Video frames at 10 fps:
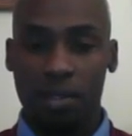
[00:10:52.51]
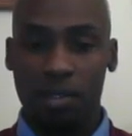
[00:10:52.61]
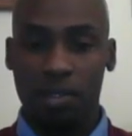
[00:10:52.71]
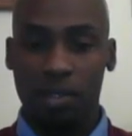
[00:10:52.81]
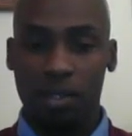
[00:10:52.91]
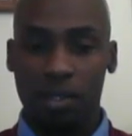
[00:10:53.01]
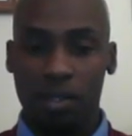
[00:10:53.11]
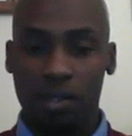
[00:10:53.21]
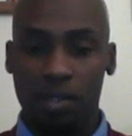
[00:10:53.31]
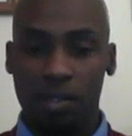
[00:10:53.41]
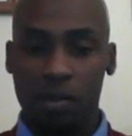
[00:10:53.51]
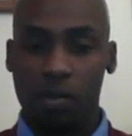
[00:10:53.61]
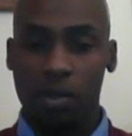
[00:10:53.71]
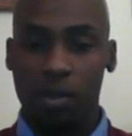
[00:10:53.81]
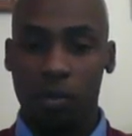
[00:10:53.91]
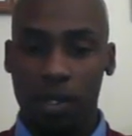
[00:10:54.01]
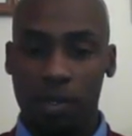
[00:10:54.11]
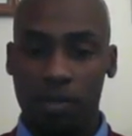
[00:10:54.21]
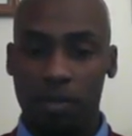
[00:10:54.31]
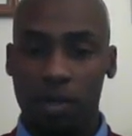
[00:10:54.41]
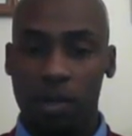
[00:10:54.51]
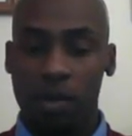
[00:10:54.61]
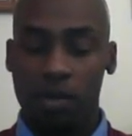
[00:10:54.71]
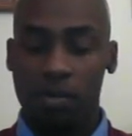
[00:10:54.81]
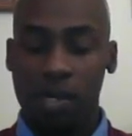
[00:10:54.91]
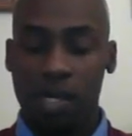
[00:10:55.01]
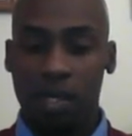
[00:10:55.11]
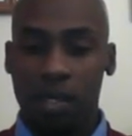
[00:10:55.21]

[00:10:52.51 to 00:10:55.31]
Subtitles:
the door or windows of your home.